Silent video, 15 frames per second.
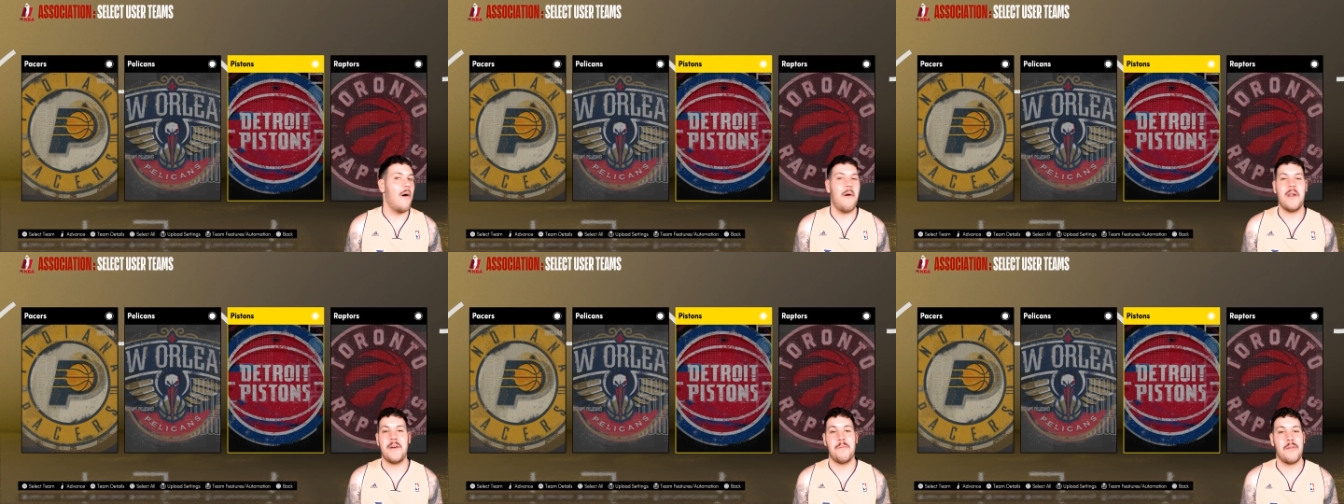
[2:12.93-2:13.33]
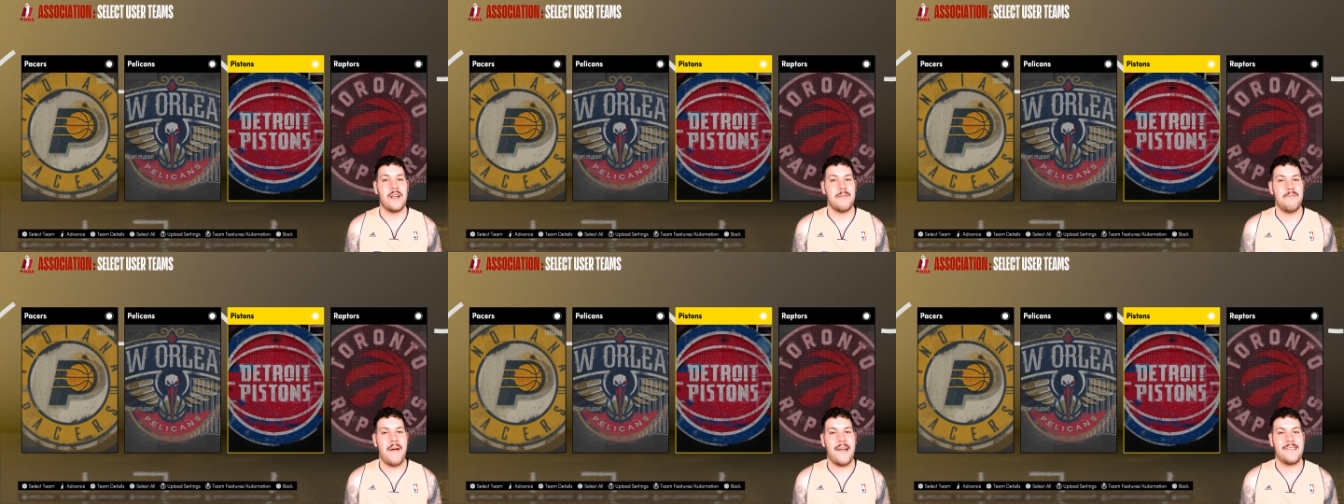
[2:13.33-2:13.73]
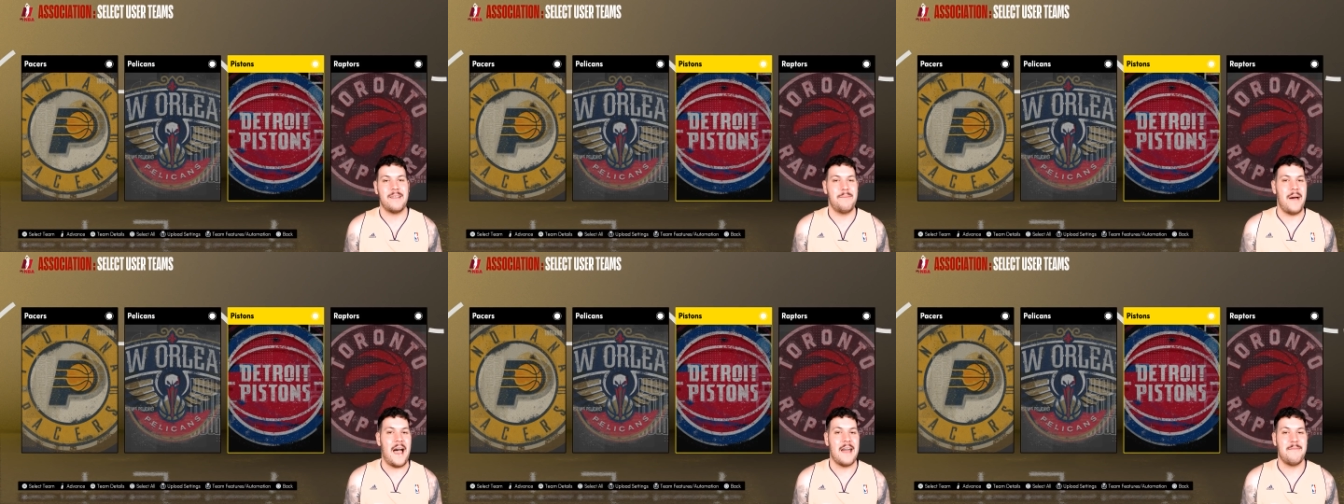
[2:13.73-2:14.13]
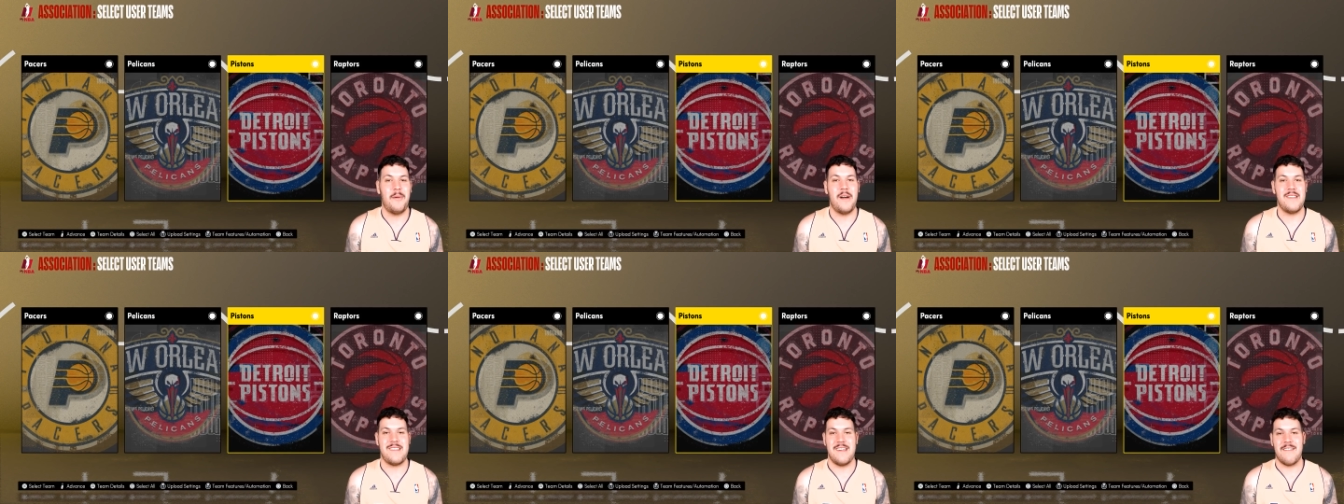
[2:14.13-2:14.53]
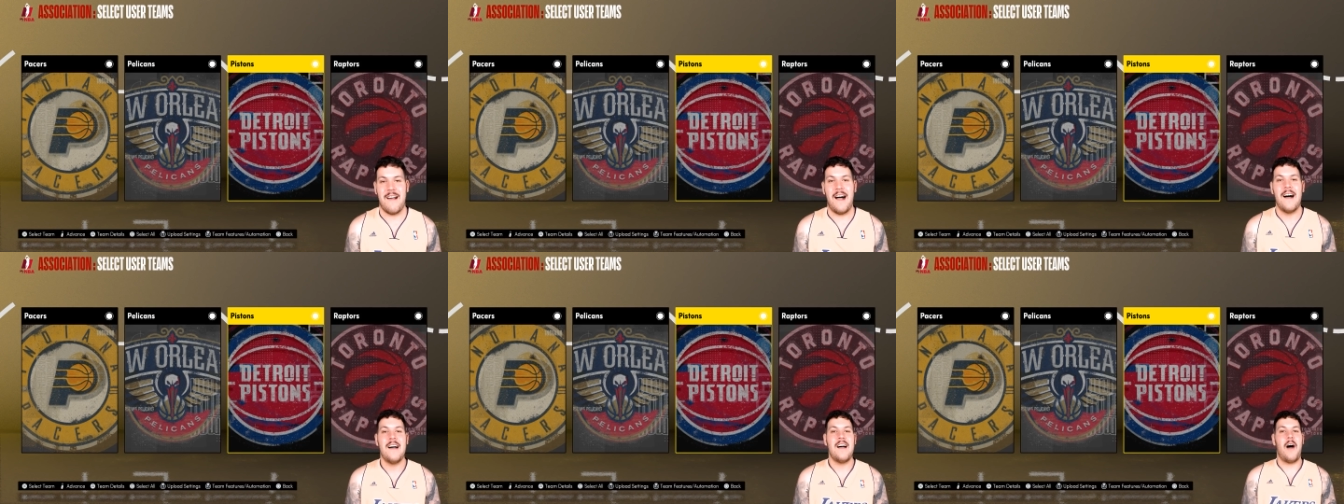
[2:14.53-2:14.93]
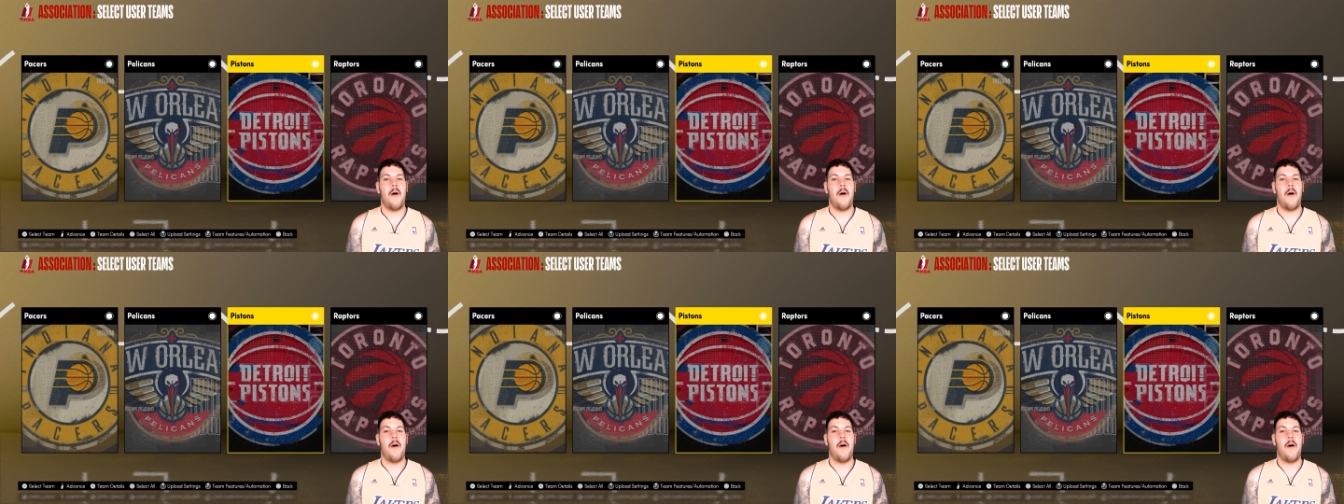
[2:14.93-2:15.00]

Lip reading: I want to bring back the bad boys era.